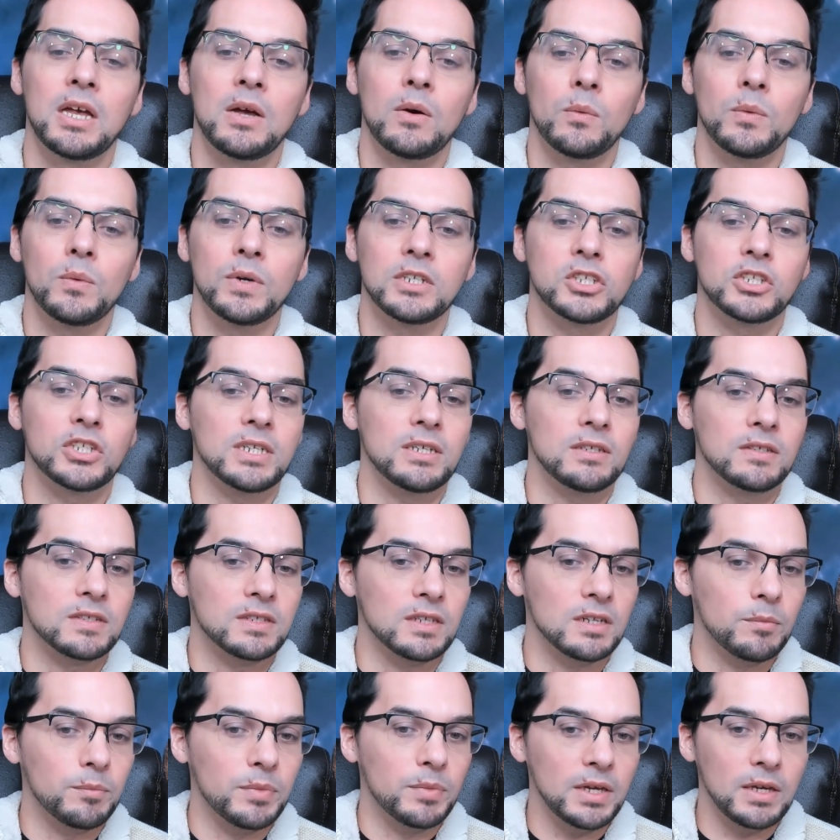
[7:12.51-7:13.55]
which is
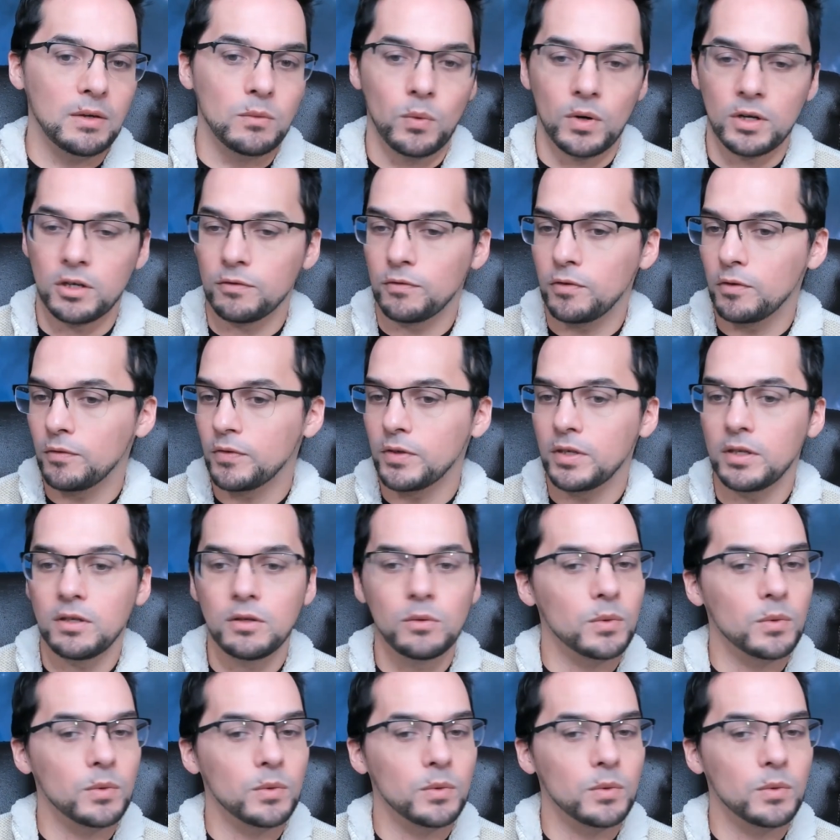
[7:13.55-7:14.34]
going to be wonderful for you,